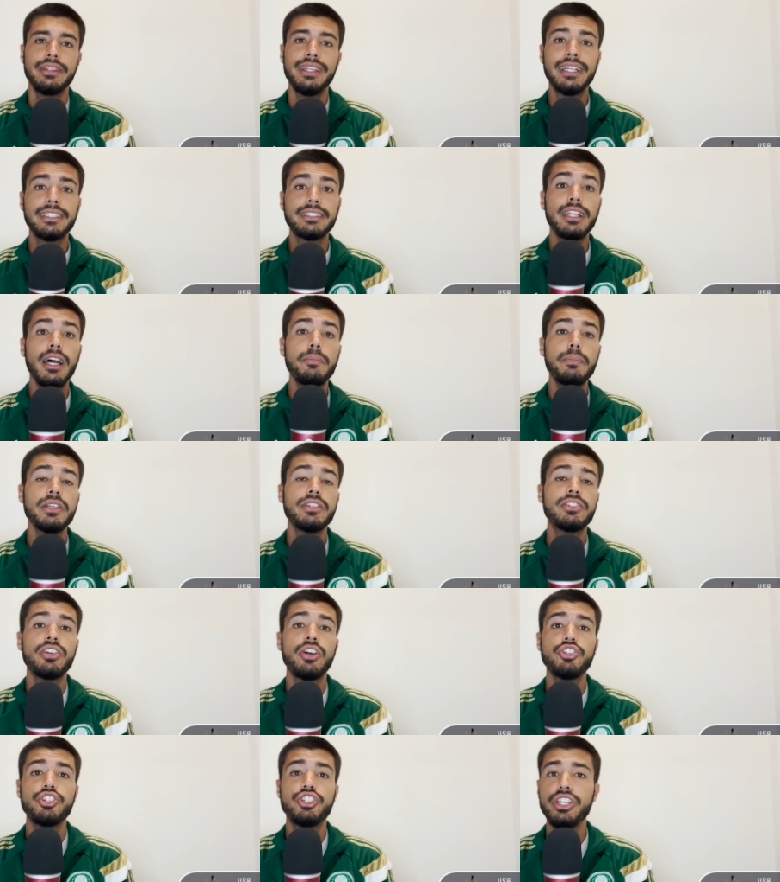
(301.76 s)
Next up is
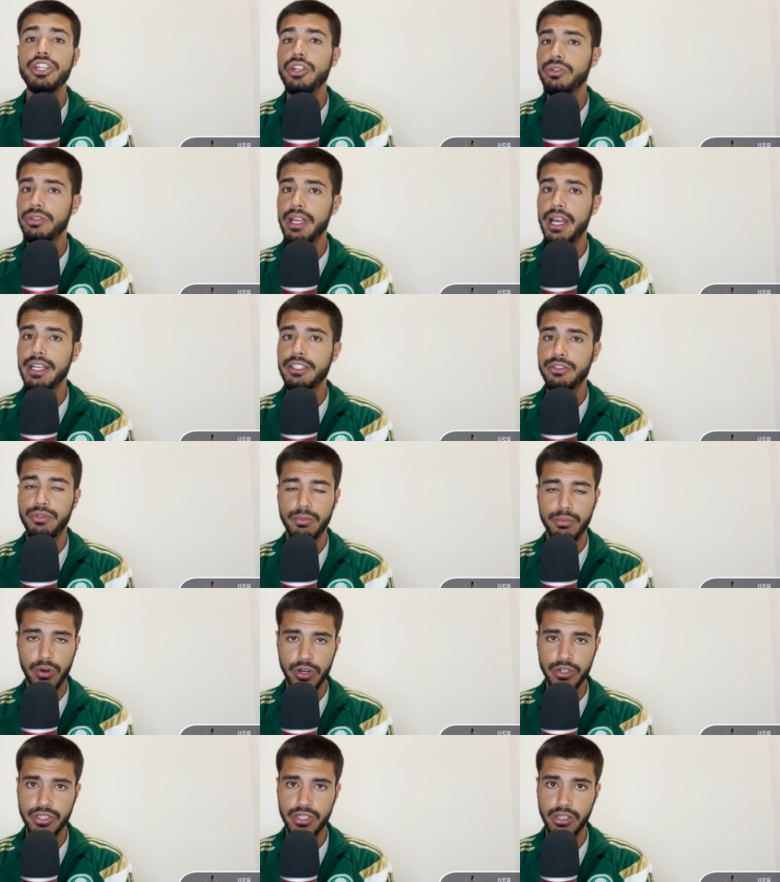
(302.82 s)
Sergiño Dest from
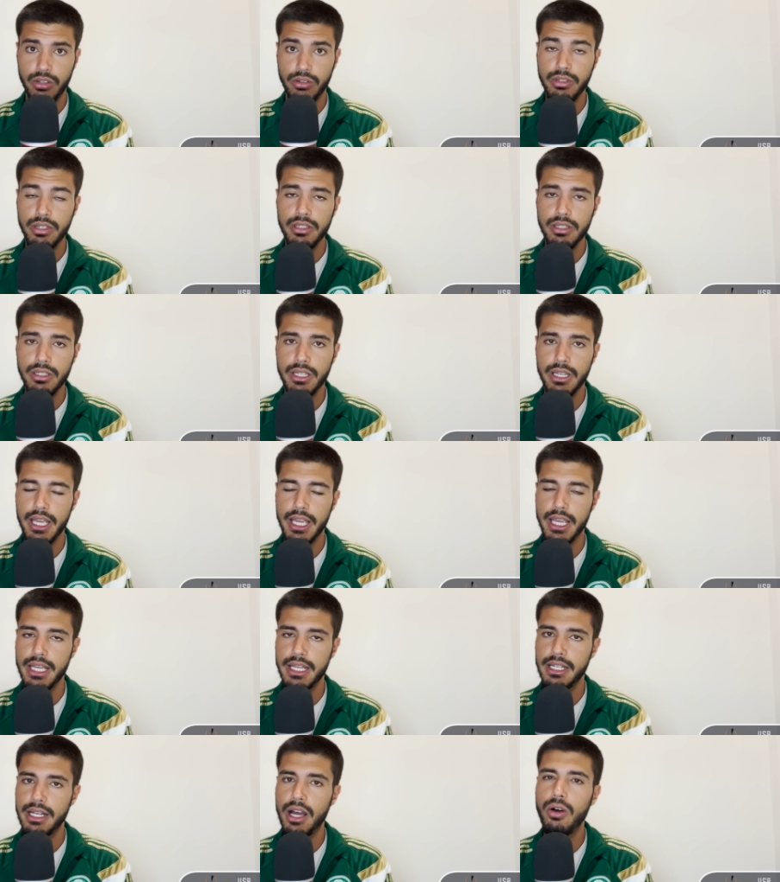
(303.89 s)
Barcelona,
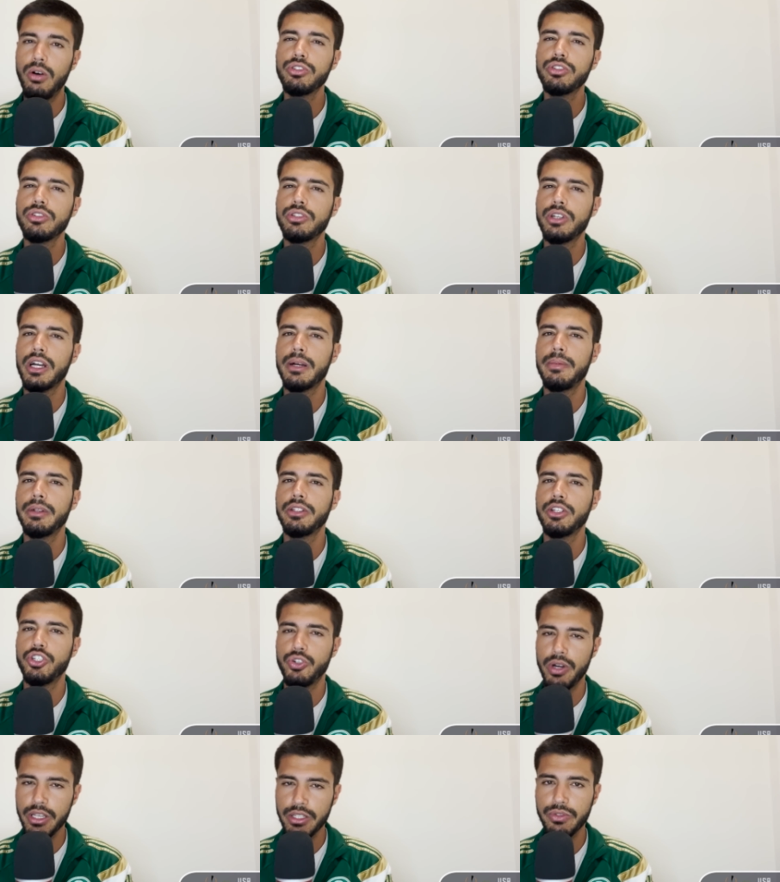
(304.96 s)
and I'll also talk about the
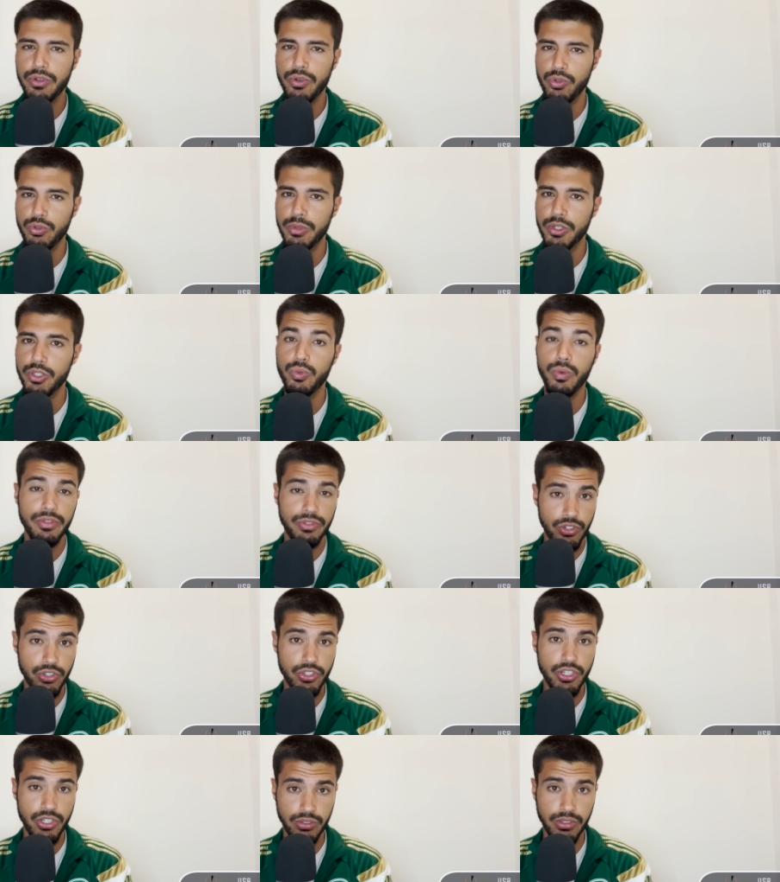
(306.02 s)
transfer rumors with
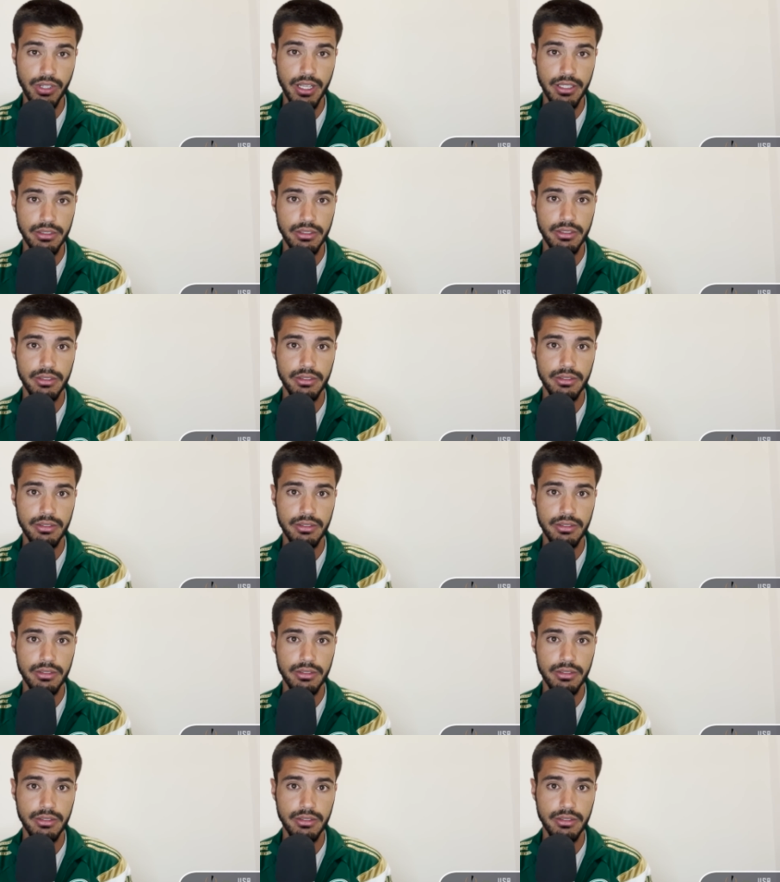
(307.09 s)
Sergiño Dest.